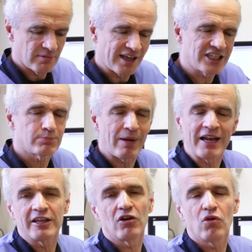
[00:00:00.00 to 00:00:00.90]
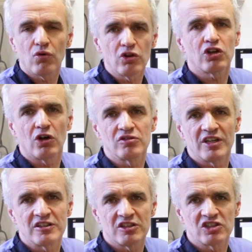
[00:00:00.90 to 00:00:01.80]
expelling all the
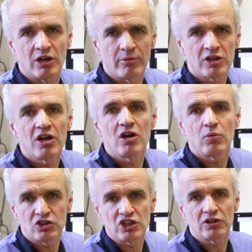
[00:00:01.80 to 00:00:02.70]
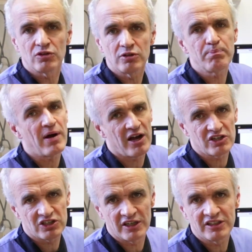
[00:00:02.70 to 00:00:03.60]
contents of the stomach, which include
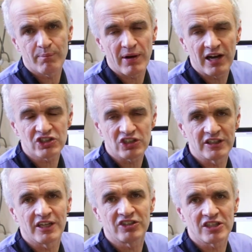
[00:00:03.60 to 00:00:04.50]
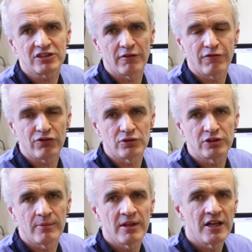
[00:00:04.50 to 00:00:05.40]
partially digested
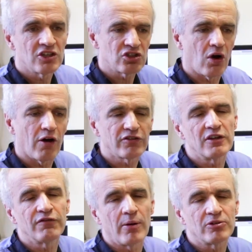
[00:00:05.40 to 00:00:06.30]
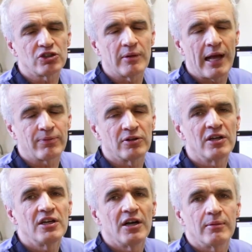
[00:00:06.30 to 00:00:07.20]
food. So often vomiting will happen
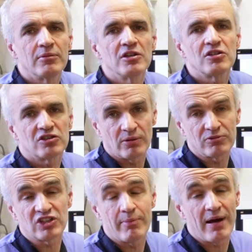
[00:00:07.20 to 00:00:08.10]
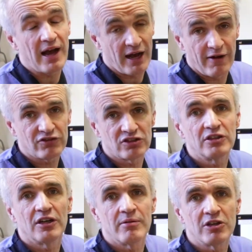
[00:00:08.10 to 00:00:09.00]
sometime
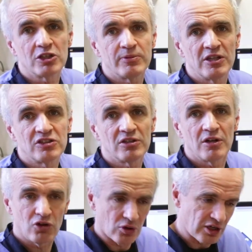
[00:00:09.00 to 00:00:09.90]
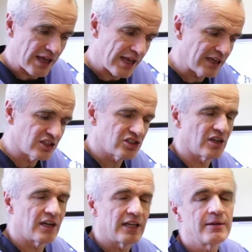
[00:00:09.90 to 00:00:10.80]
after a meal's been eaten, not
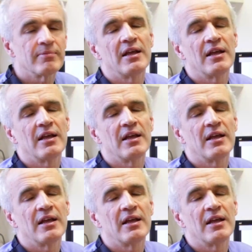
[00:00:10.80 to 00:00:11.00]
instantly.